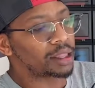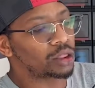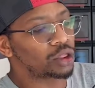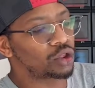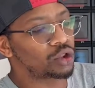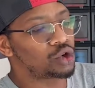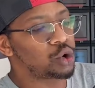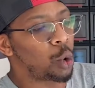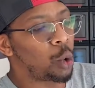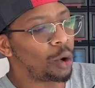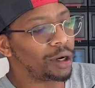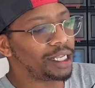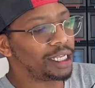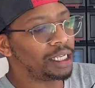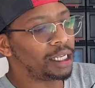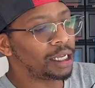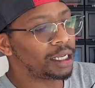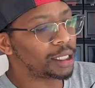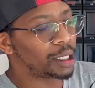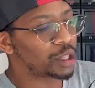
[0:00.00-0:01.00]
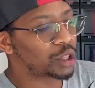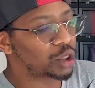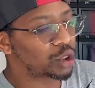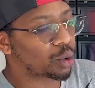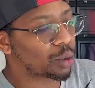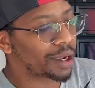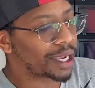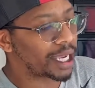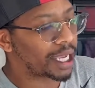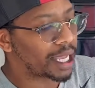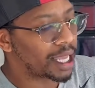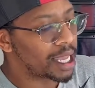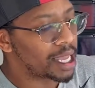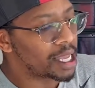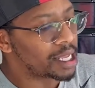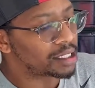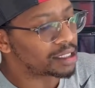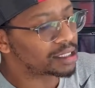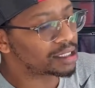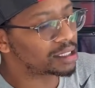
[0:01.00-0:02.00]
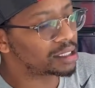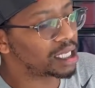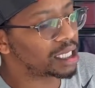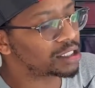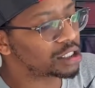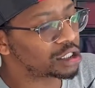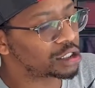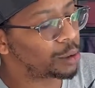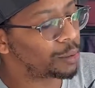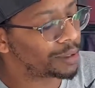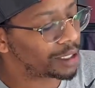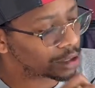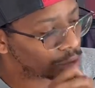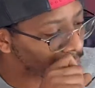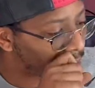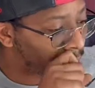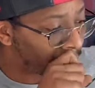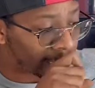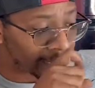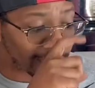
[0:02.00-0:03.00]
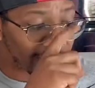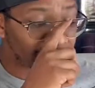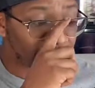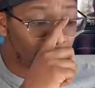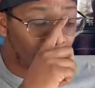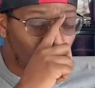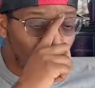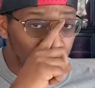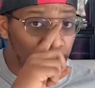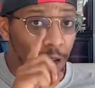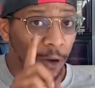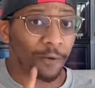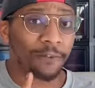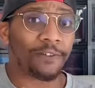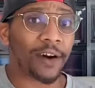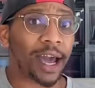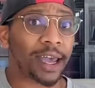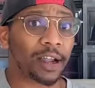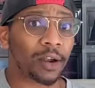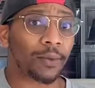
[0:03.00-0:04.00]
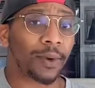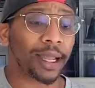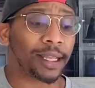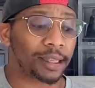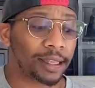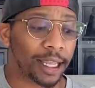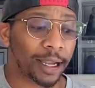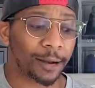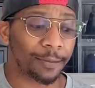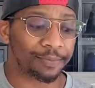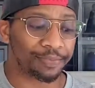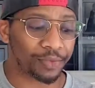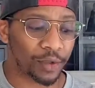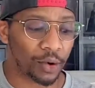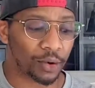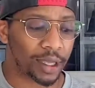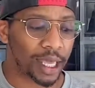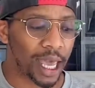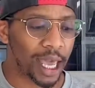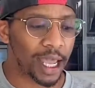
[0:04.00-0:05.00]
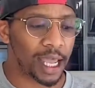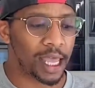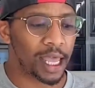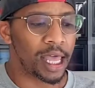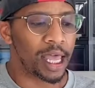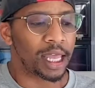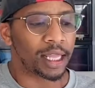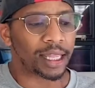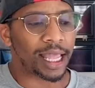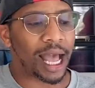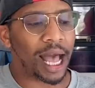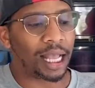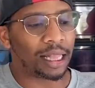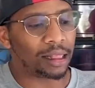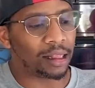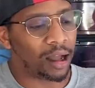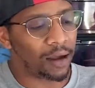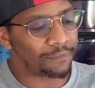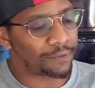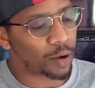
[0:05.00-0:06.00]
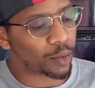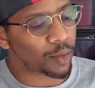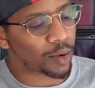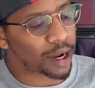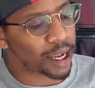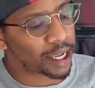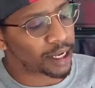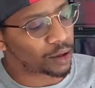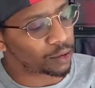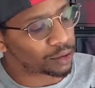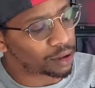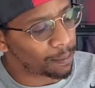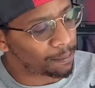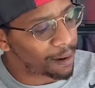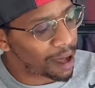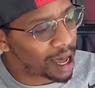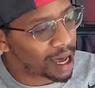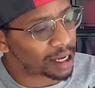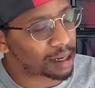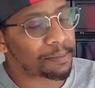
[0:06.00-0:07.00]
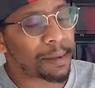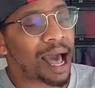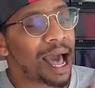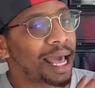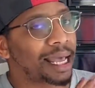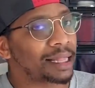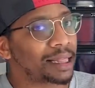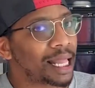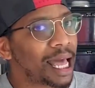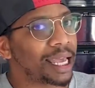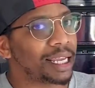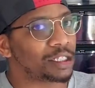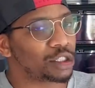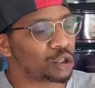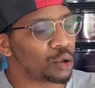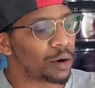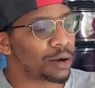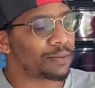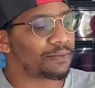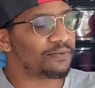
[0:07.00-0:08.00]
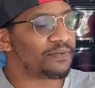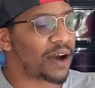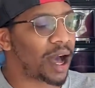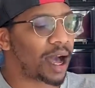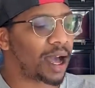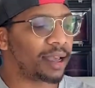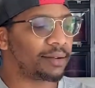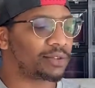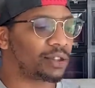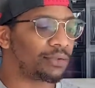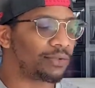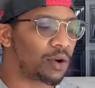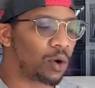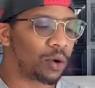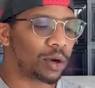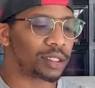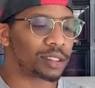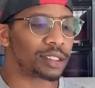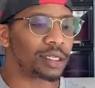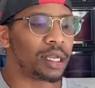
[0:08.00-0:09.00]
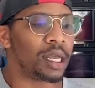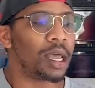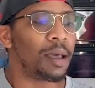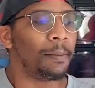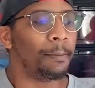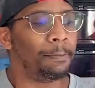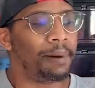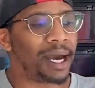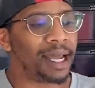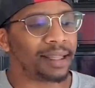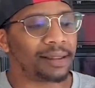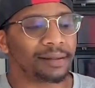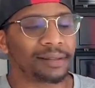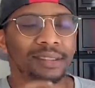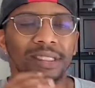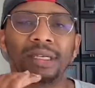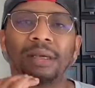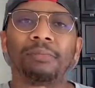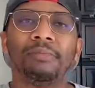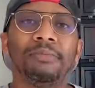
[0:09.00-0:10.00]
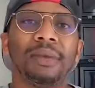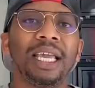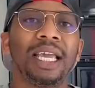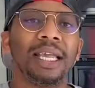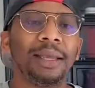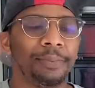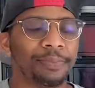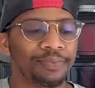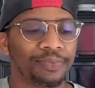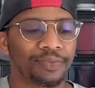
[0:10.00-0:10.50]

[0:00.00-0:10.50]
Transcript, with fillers: 23. Stitch 23. That's also fire right there. Okay. Now, I love the red on the bottom. I like Jordan 5s, of course. But to me,